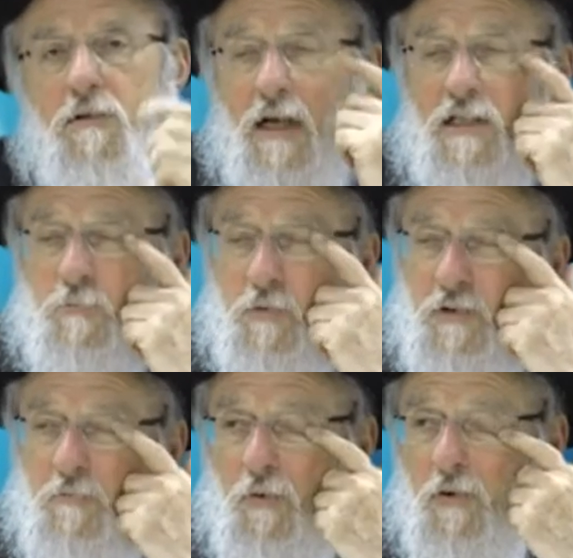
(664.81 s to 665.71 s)

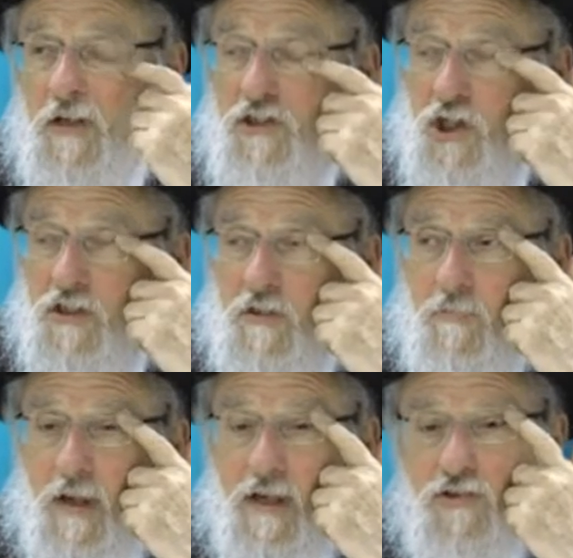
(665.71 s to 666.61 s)
Desperately poor. They
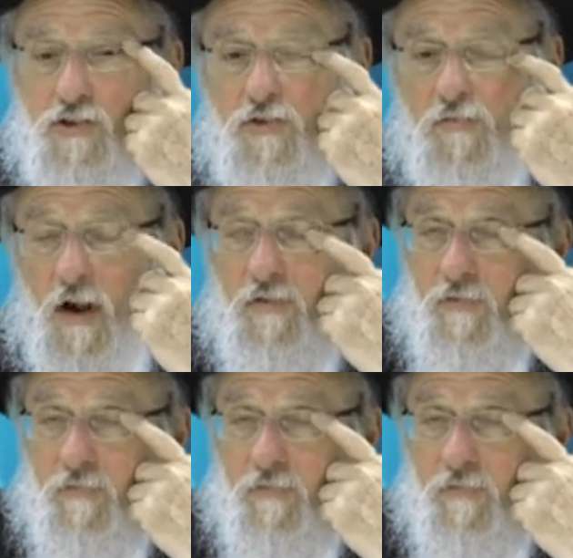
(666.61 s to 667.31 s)
just manage to survive.